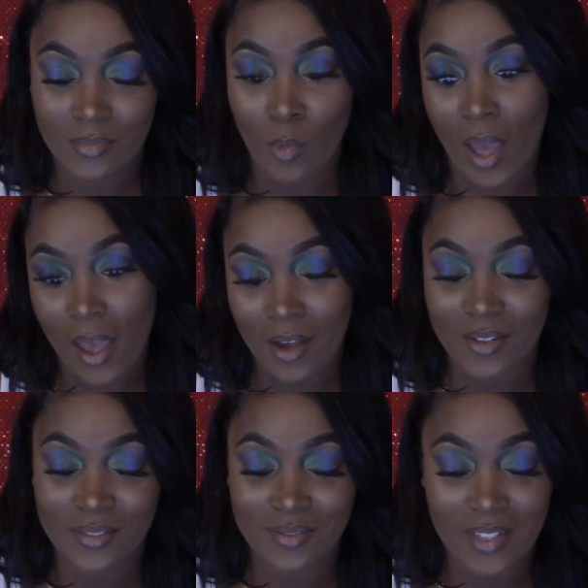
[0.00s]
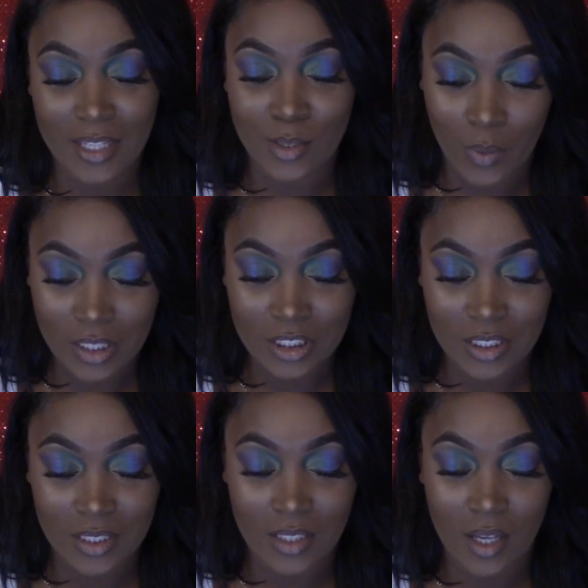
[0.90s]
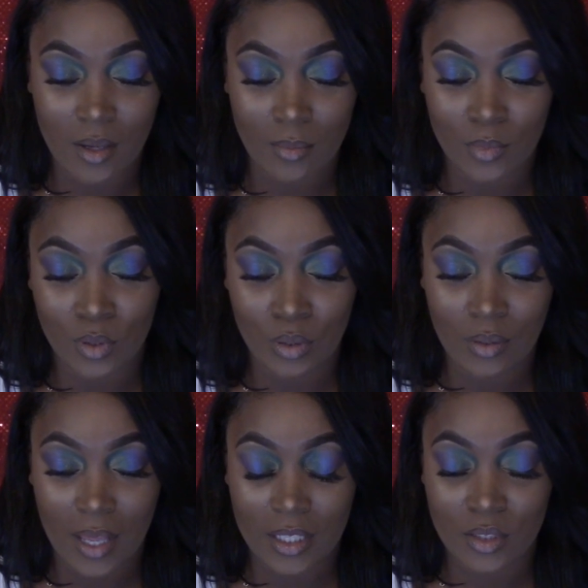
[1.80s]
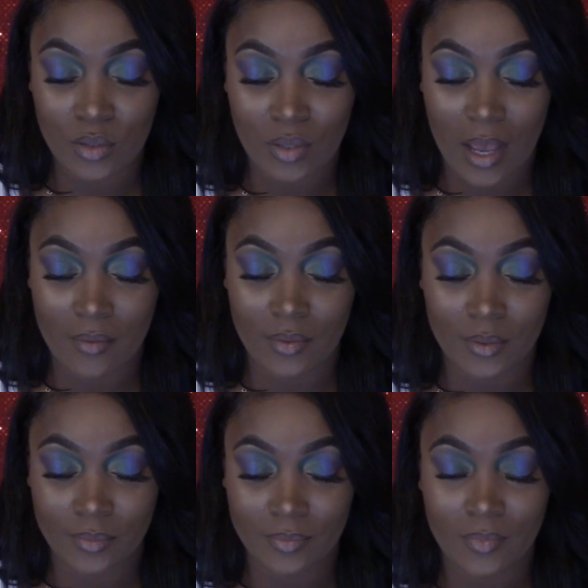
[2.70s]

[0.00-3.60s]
Wow, next question. Do you like to travel?